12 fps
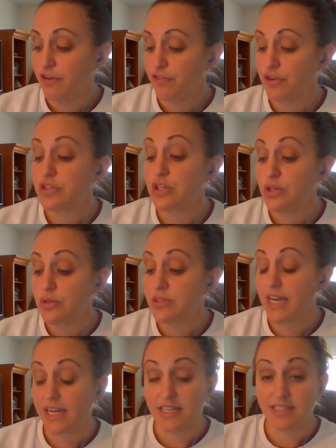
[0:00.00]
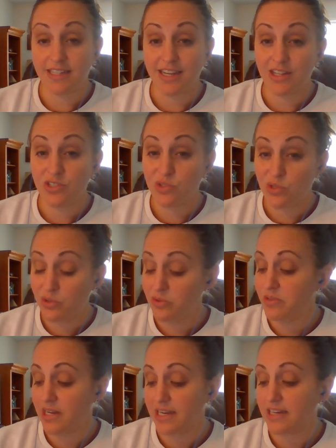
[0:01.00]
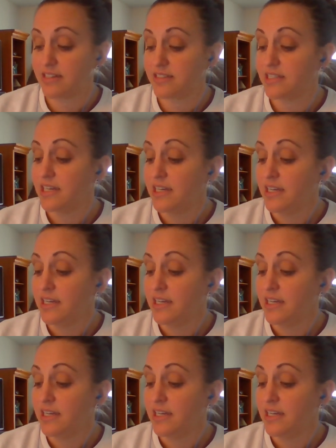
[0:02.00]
For 2 days and 2 nights,